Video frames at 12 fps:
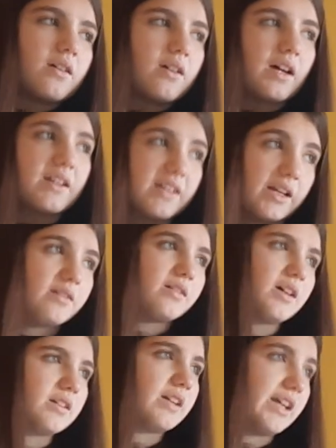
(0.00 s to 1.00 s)
and
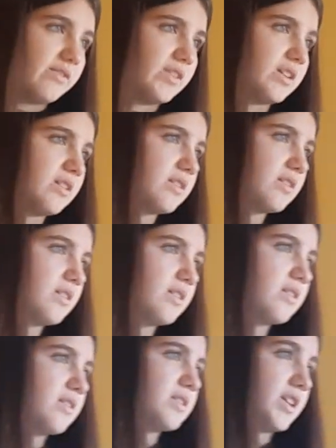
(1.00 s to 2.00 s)
Henry
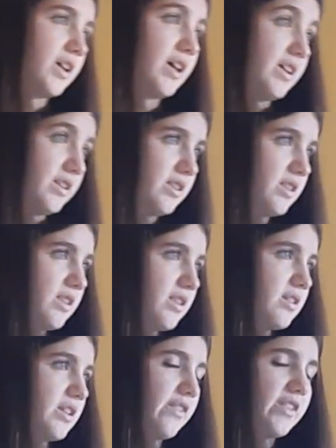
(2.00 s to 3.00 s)
VIII.
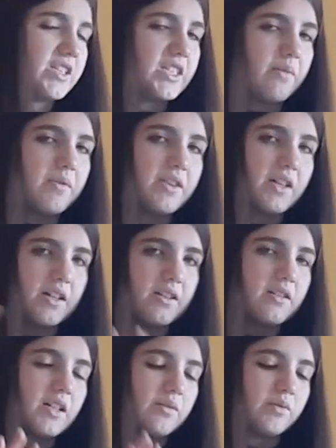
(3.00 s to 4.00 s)
Henry VII
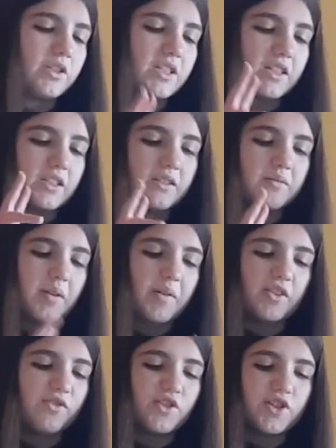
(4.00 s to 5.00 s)
and Edward VI and
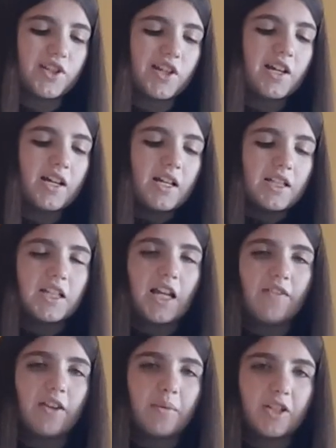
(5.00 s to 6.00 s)
Mary I didn't
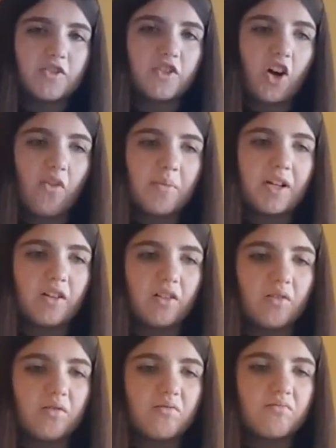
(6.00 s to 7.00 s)
have that much of a
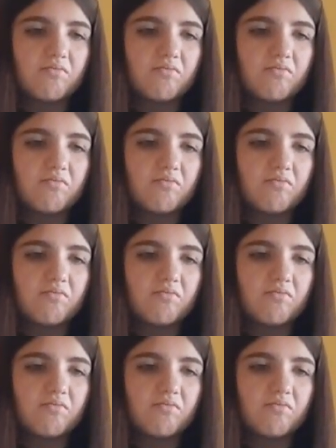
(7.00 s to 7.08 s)
governmental